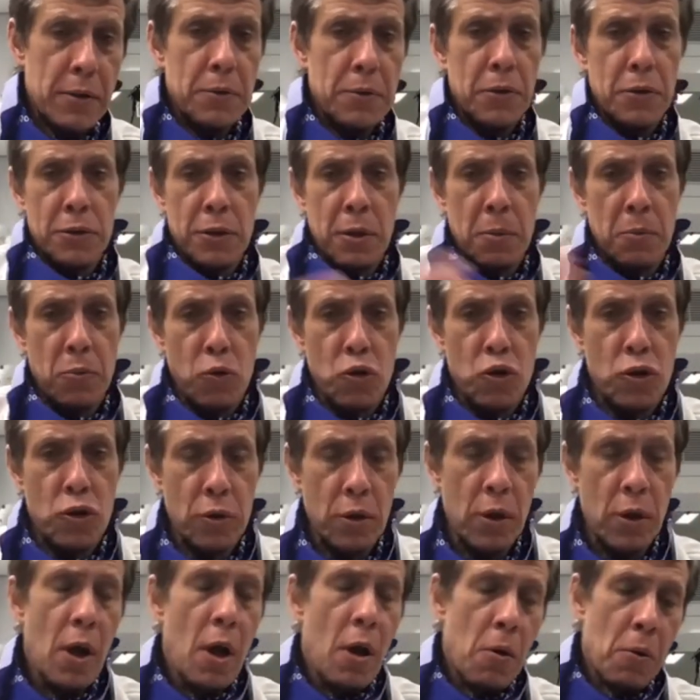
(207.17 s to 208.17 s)

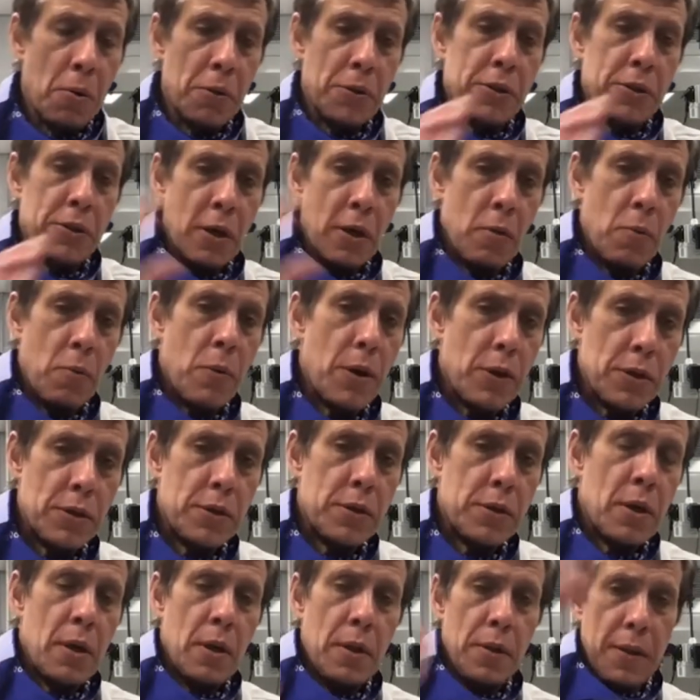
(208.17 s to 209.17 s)
distribution on the widths
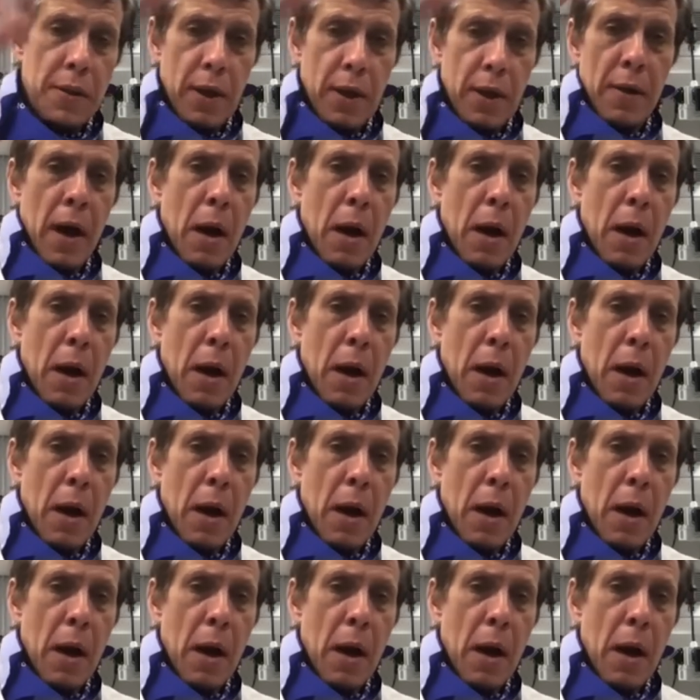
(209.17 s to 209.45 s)
and the